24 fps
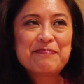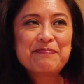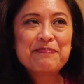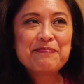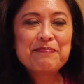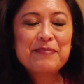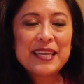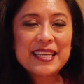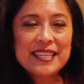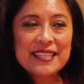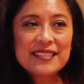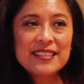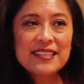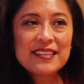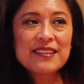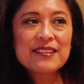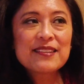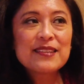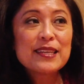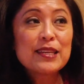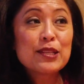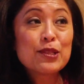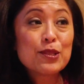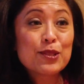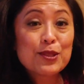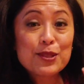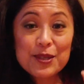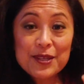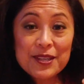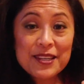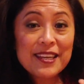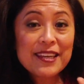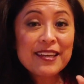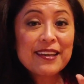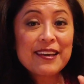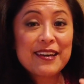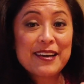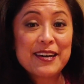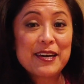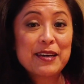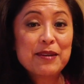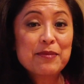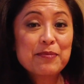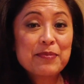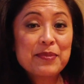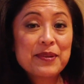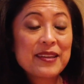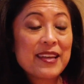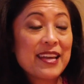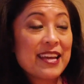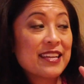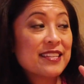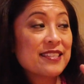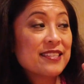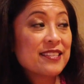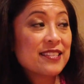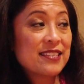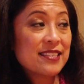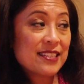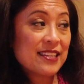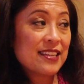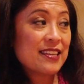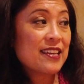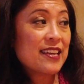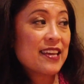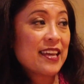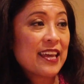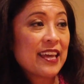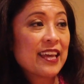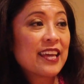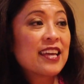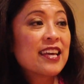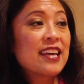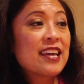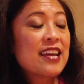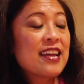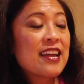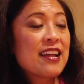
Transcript: basically looking up and seeing